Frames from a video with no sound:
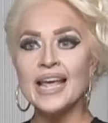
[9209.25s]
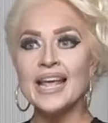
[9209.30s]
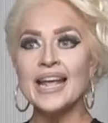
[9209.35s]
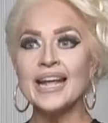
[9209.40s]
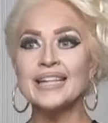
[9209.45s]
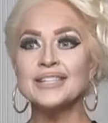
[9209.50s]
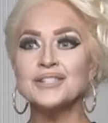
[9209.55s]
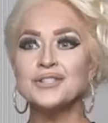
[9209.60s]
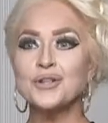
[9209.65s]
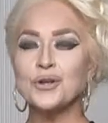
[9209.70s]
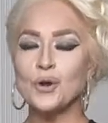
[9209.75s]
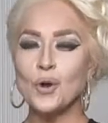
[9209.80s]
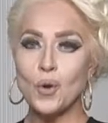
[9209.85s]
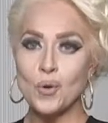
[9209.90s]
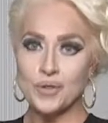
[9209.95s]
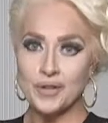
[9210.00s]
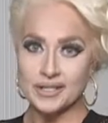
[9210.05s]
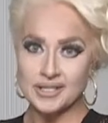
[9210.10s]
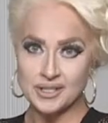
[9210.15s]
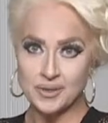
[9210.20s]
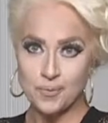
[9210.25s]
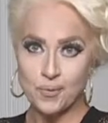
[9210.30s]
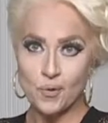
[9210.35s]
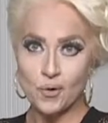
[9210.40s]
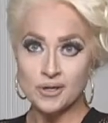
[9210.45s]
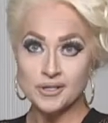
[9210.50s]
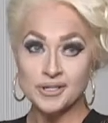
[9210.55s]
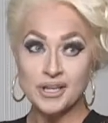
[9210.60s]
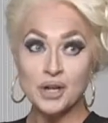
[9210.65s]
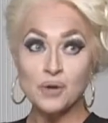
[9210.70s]
It's the gold that
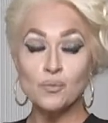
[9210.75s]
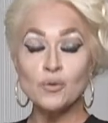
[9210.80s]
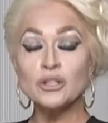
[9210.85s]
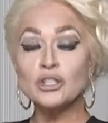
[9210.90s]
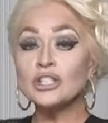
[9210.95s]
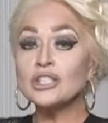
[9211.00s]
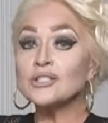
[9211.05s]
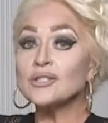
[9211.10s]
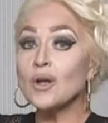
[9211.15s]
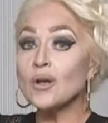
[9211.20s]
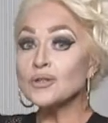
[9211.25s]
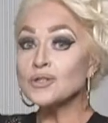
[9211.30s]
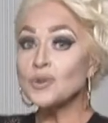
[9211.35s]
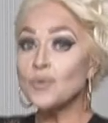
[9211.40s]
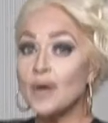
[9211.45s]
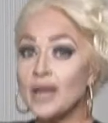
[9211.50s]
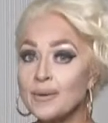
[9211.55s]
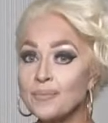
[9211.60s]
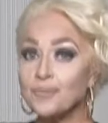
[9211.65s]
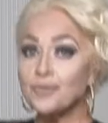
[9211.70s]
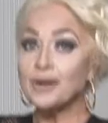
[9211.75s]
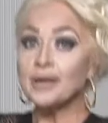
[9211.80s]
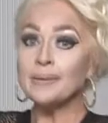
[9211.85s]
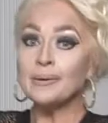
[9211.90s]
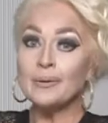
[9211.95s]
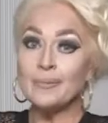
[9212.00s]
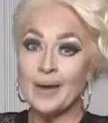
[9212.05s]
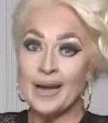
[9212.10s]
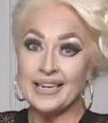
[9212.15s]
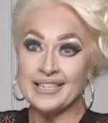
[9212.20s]
supports it, which is also a
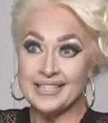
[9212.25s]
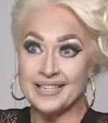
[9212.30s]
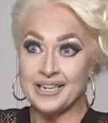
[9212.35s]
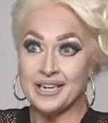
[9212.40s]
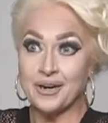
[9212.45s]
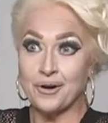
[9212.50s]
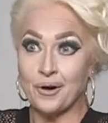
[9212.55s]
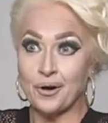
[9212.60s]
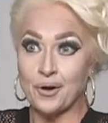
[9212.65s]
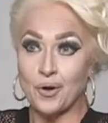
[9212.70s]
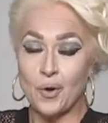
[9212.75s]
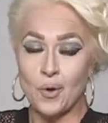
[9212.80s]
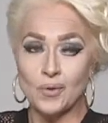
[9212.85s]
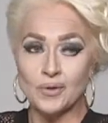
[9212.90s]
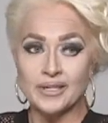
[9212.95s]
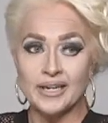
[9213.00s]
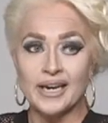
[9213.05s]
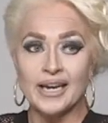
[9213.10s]
premium 18 karat gold.